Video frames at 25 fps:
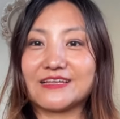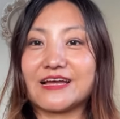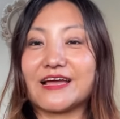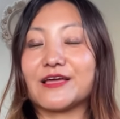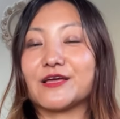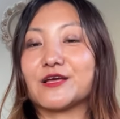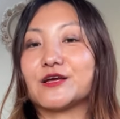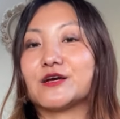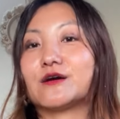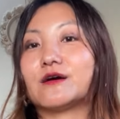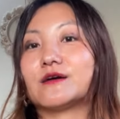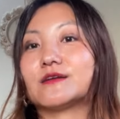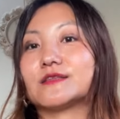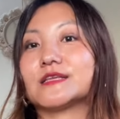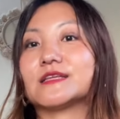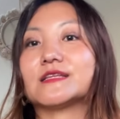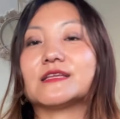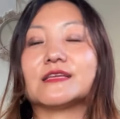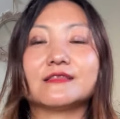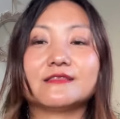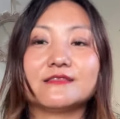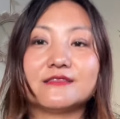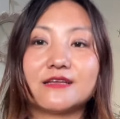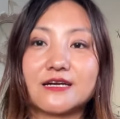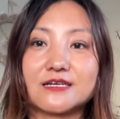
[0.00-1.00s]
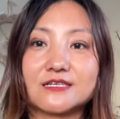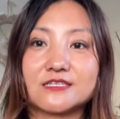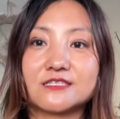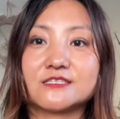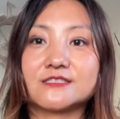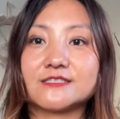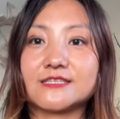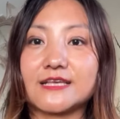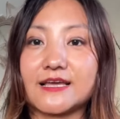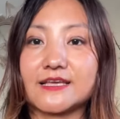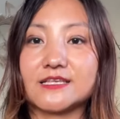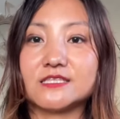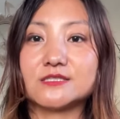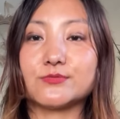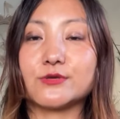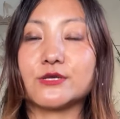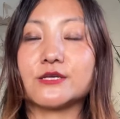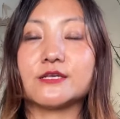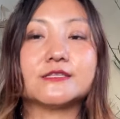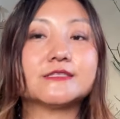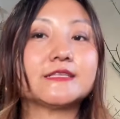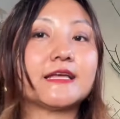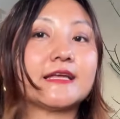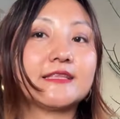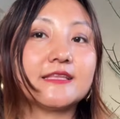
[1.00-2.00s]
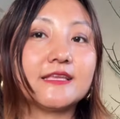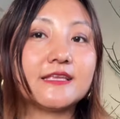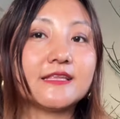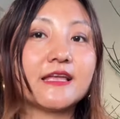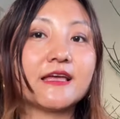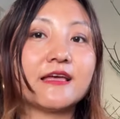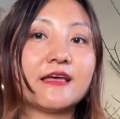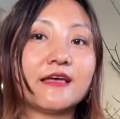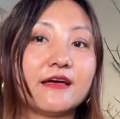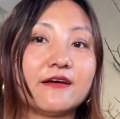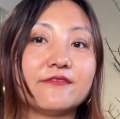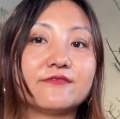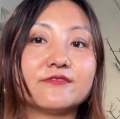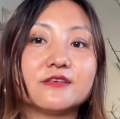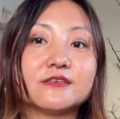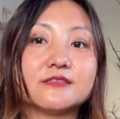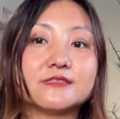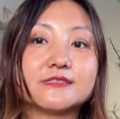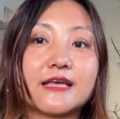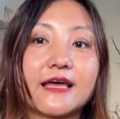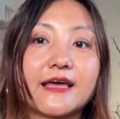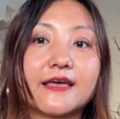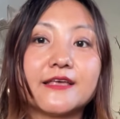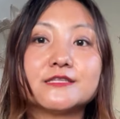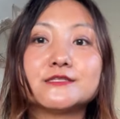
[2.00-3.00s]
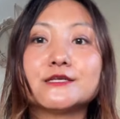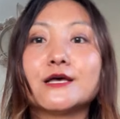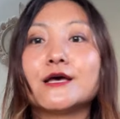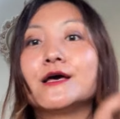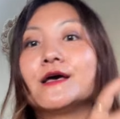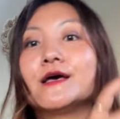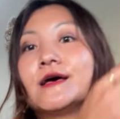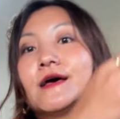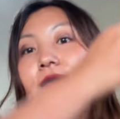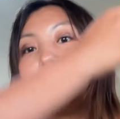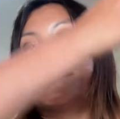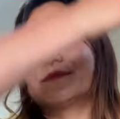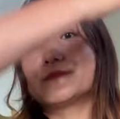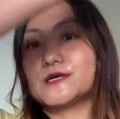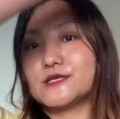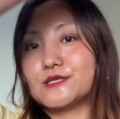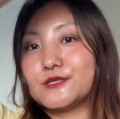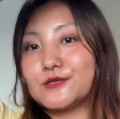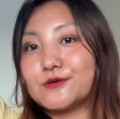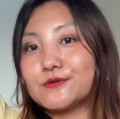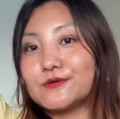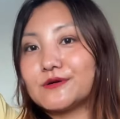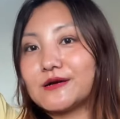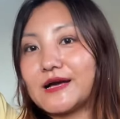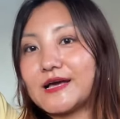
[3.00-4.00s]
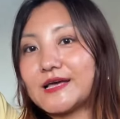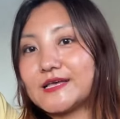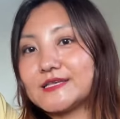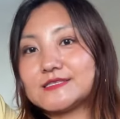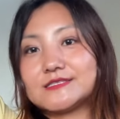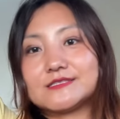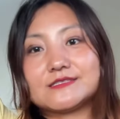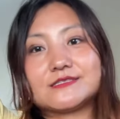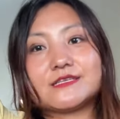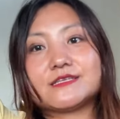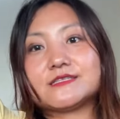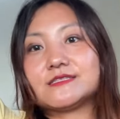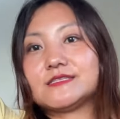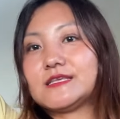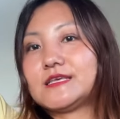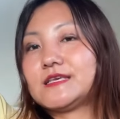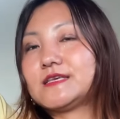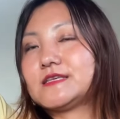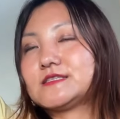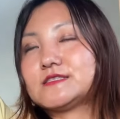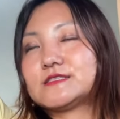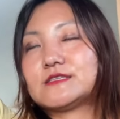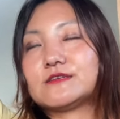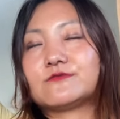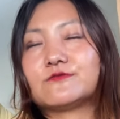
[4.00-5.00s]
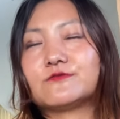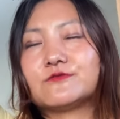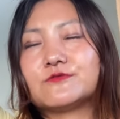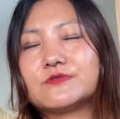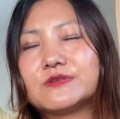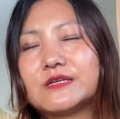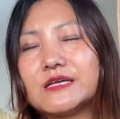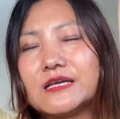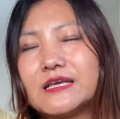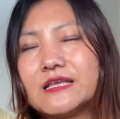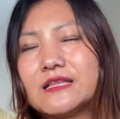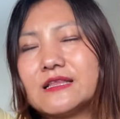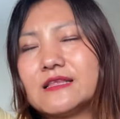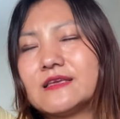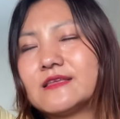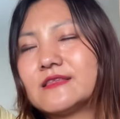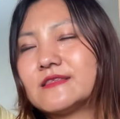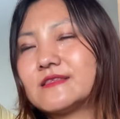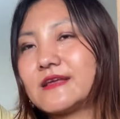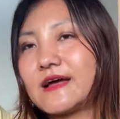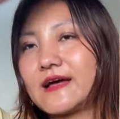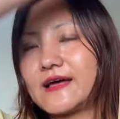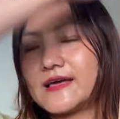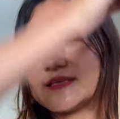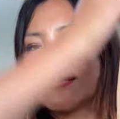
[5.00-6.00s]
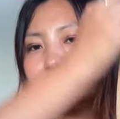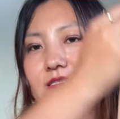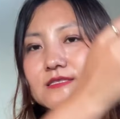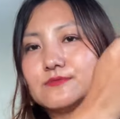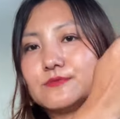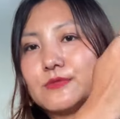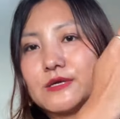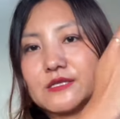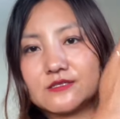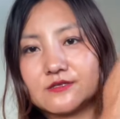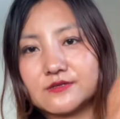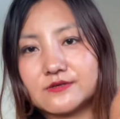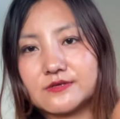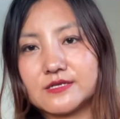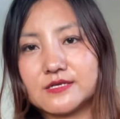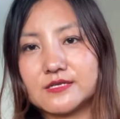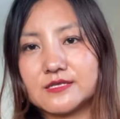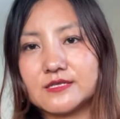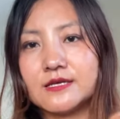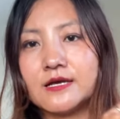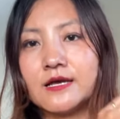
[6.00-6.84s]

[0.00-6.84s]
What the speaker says: I got it in large size because I didn't have the size, but you guys, this is a really nice material.